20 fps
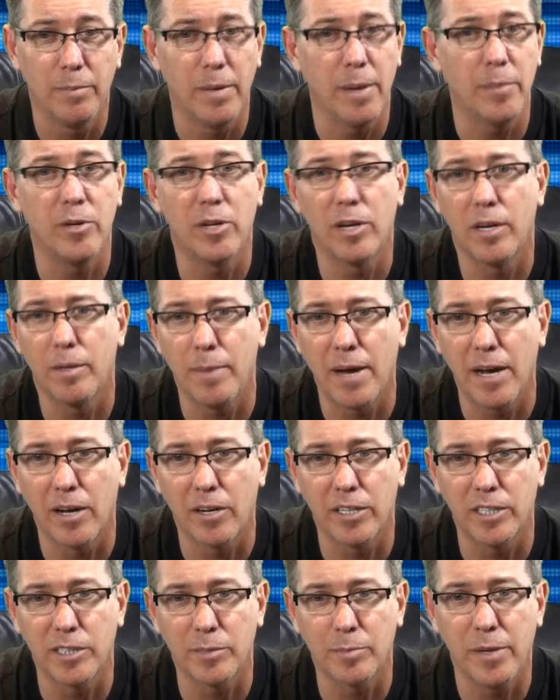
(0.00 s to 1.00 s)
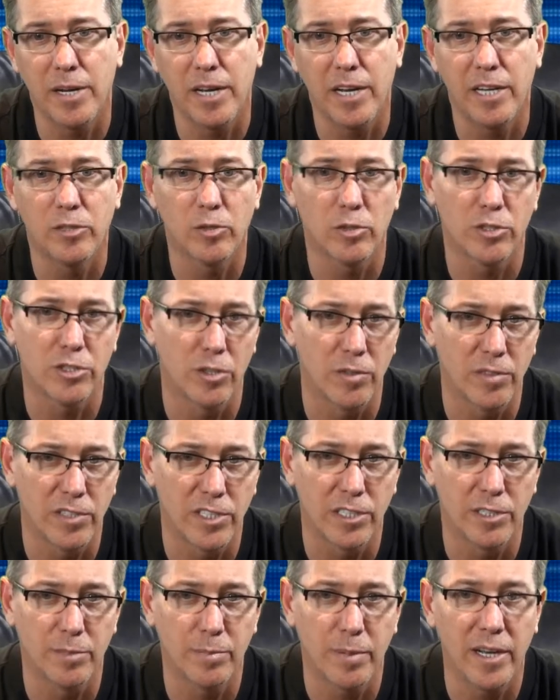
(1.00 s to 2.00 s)
maybe an About Us page or a
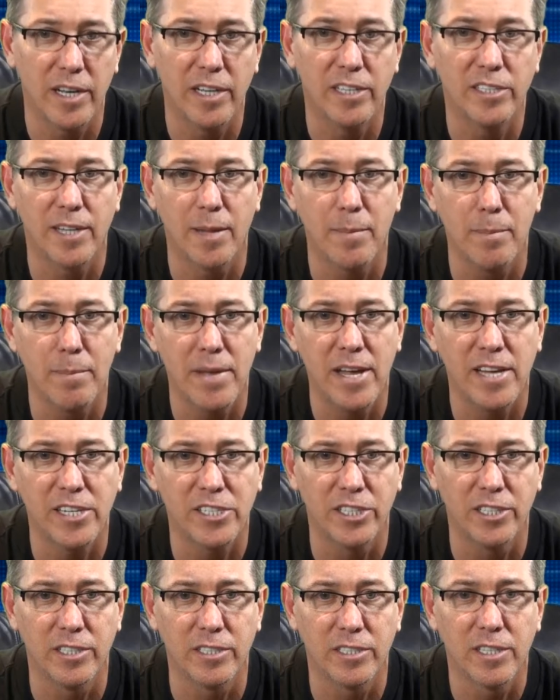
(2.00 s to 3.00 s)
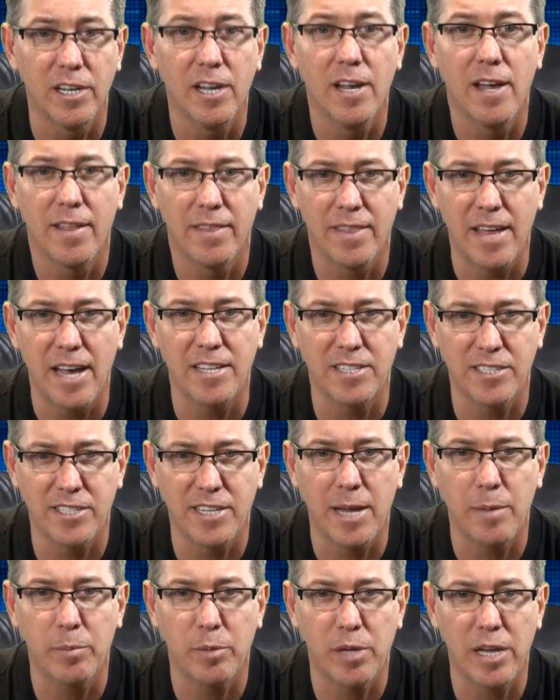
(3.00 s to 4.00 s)
Services page that mentions that
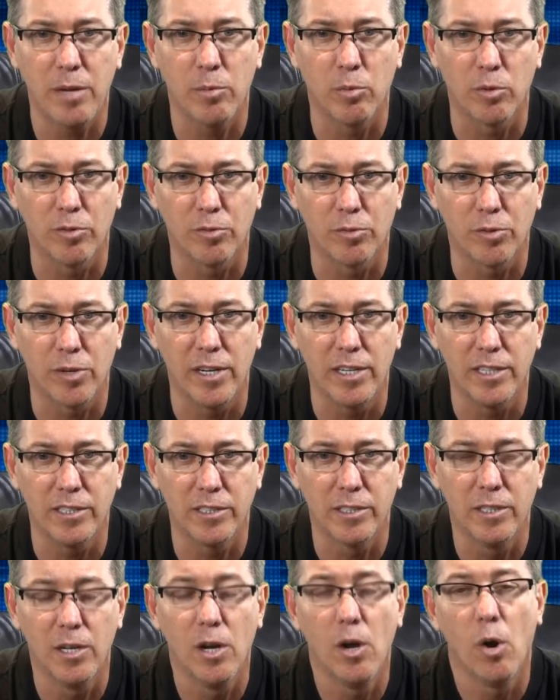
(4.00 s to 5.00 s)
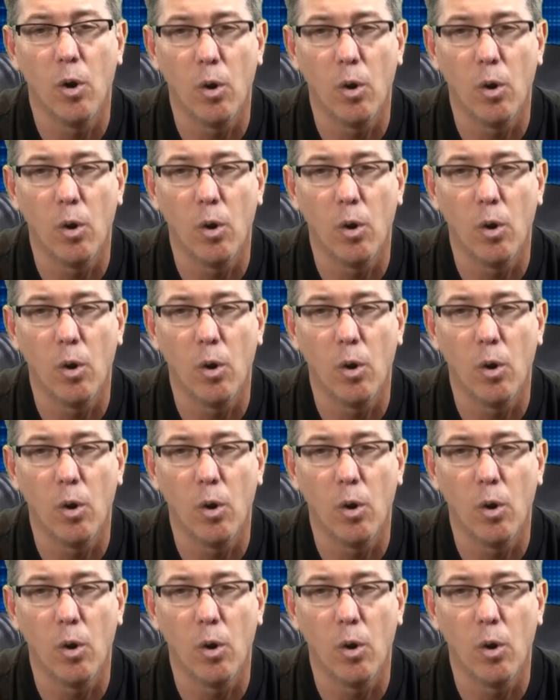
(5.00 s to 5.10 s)
same keyword phrase.